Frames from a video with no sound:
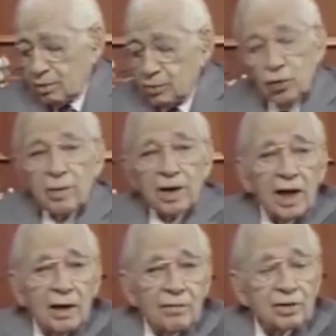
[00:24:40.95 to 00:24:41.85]
You may
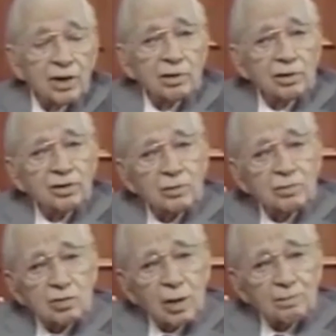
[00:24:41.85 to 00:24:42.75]
have a year's
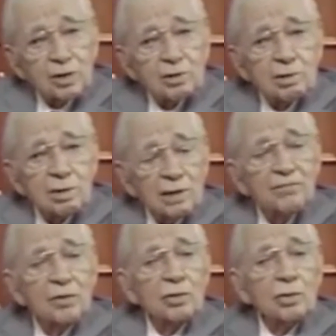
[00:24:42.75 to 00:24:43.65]
subscription
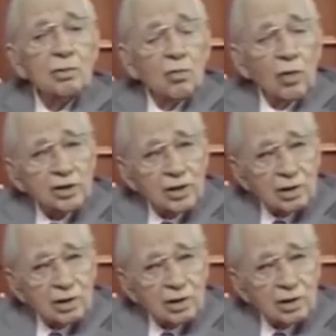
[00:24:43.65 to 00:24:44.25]
if you wish